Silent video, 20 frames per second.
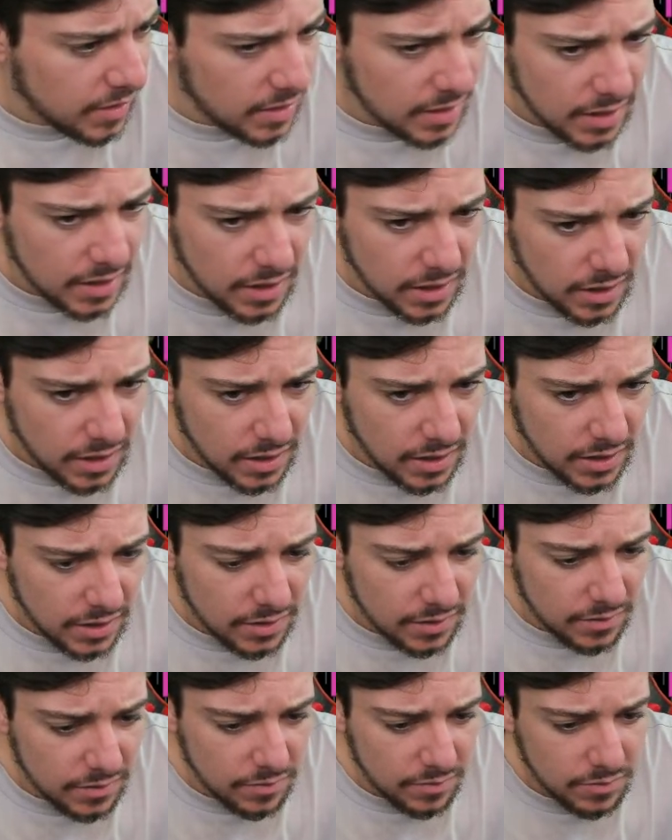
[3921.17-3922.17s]

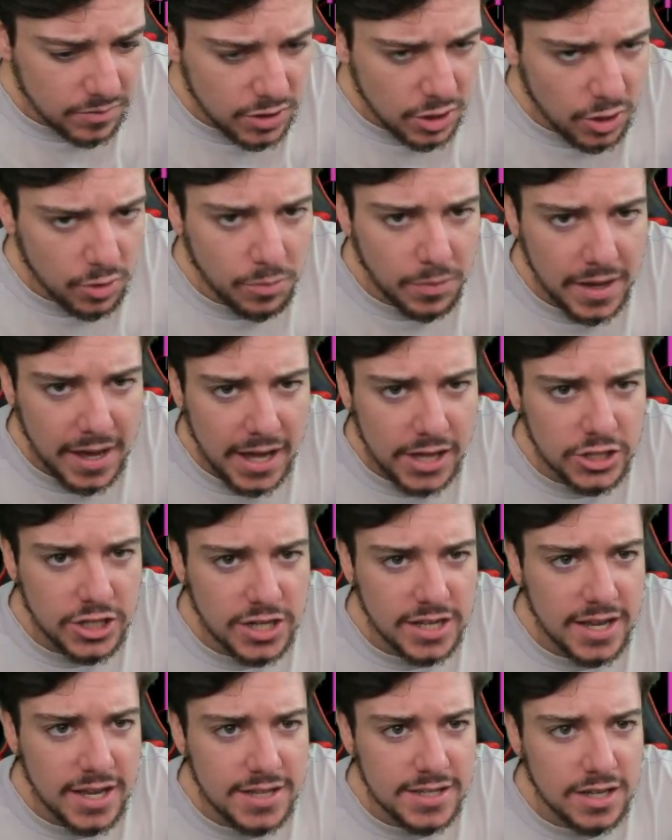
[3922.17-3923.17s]
Yo, but
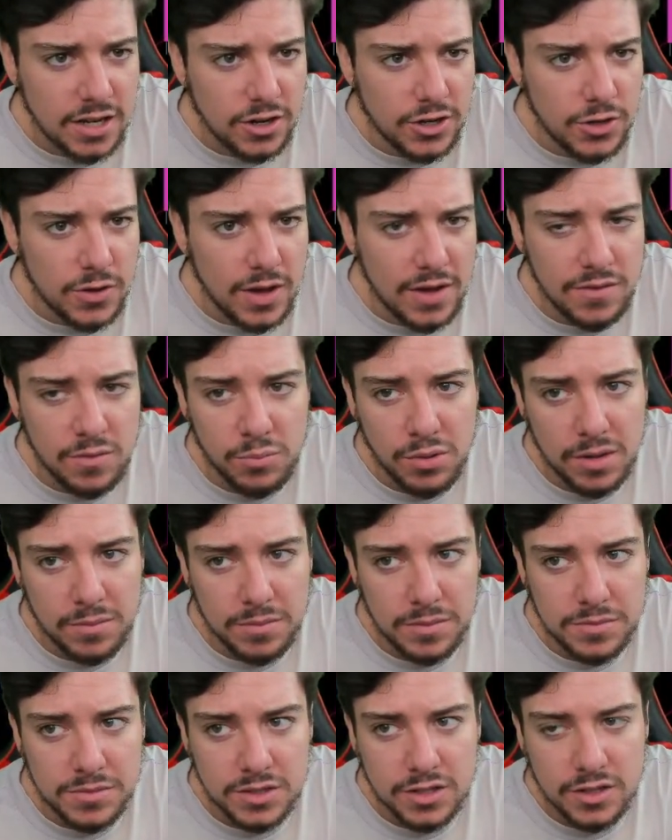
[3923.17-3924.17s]
AJ, are you having
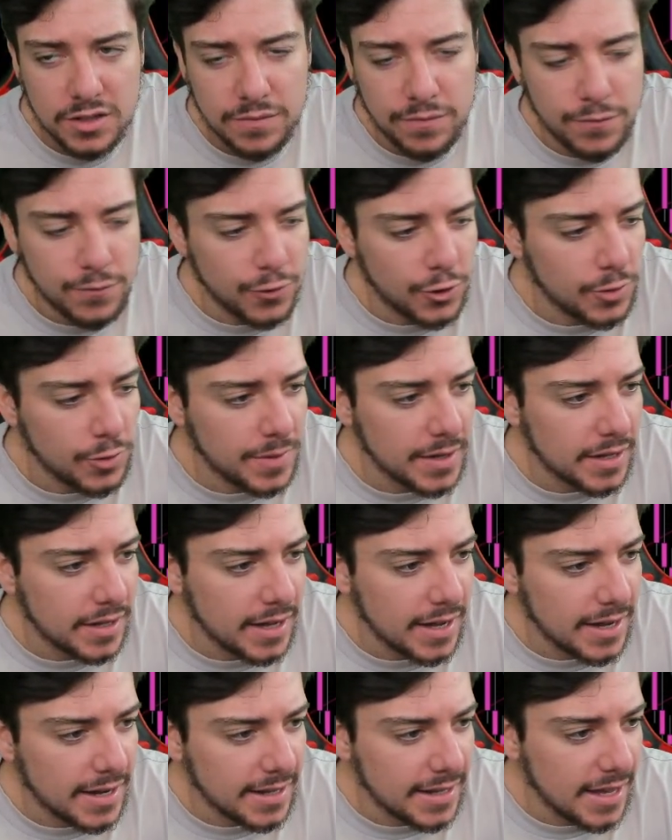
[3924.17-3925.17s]
problems confirming
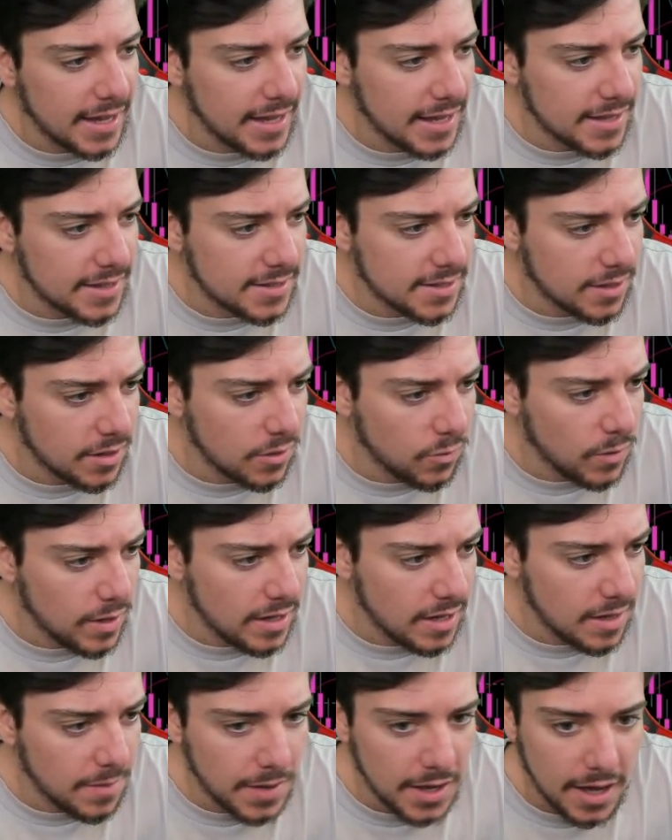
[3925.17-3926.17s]
how to get into
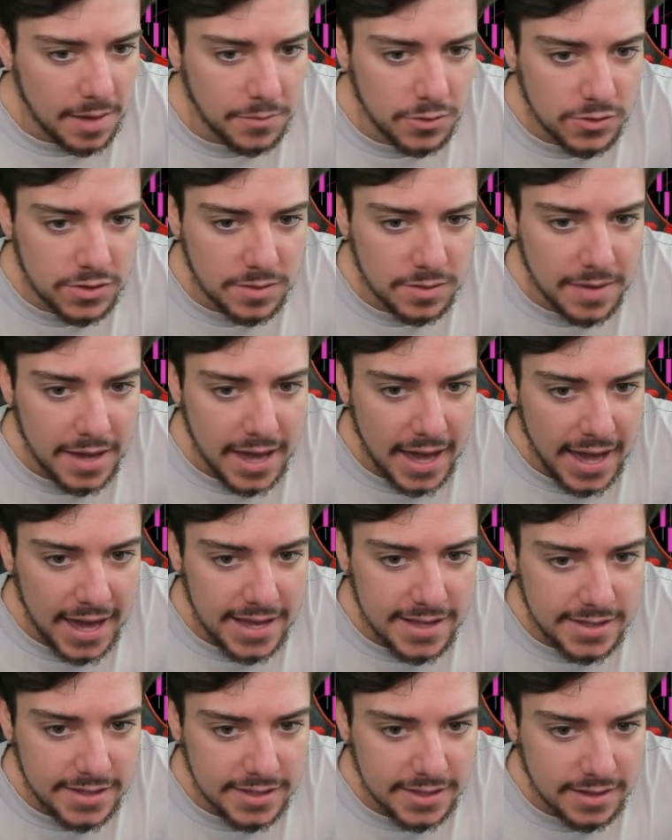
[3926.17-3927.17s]
what EMA? I'm using my
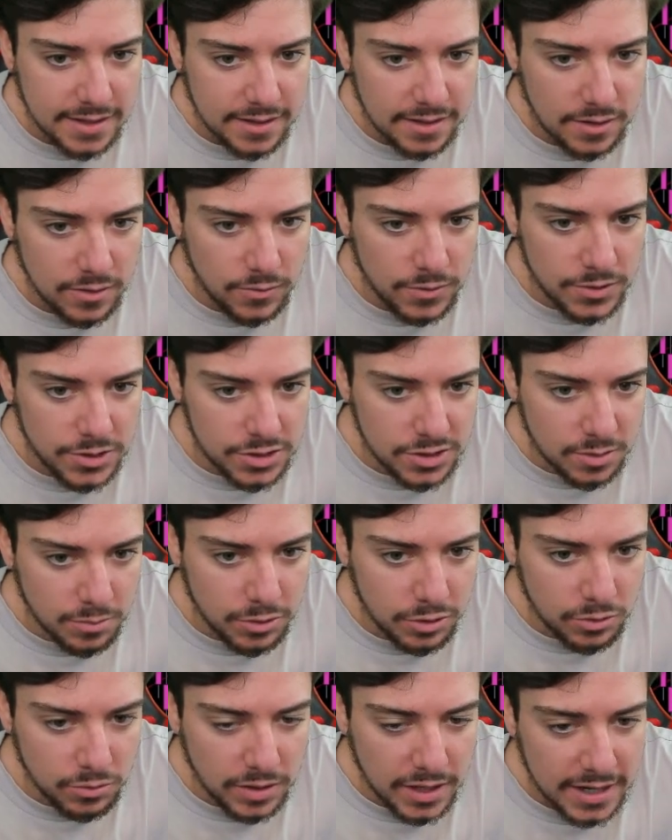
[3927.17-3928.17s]
8, which is the
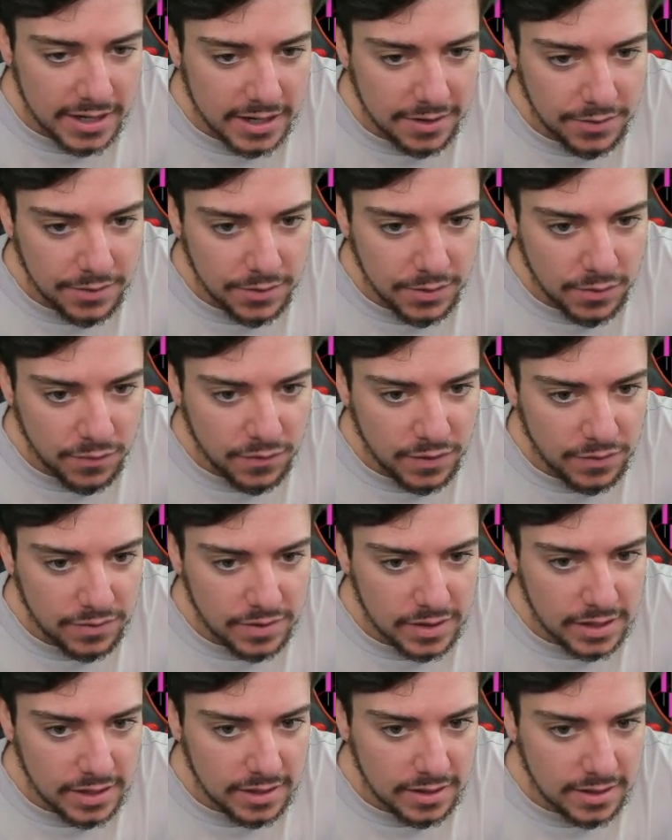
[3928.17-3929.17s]
blue line, and then the
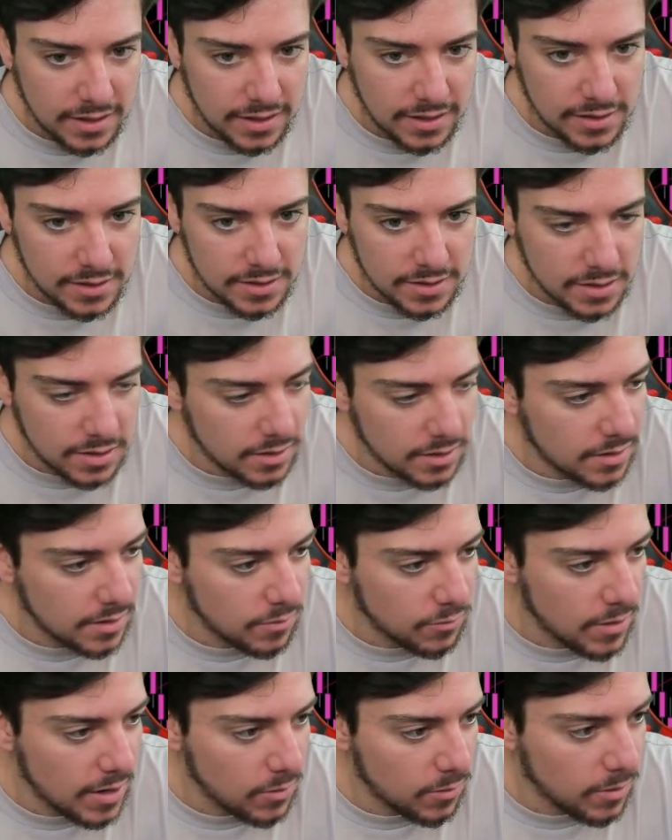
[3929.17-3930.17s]
50 is
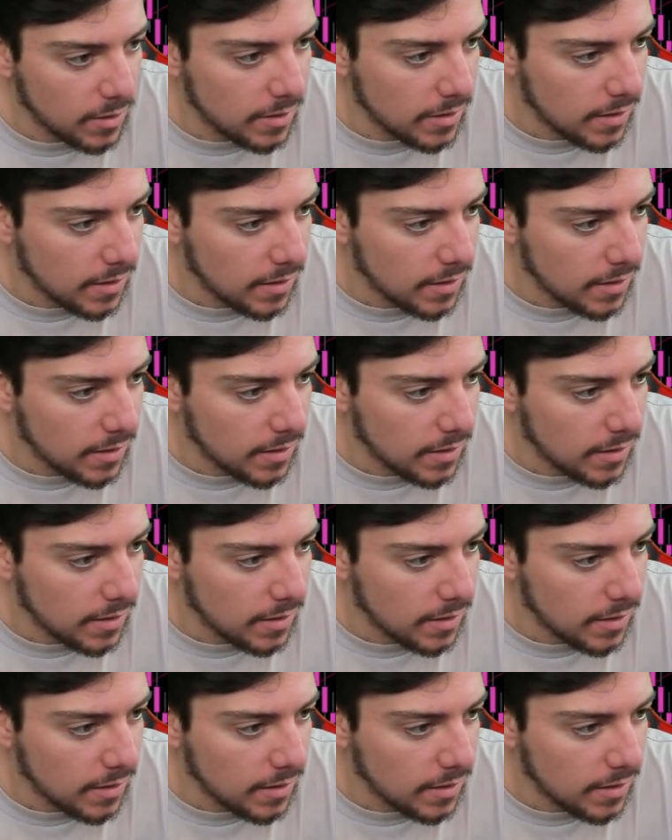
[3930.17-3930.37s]
the red one.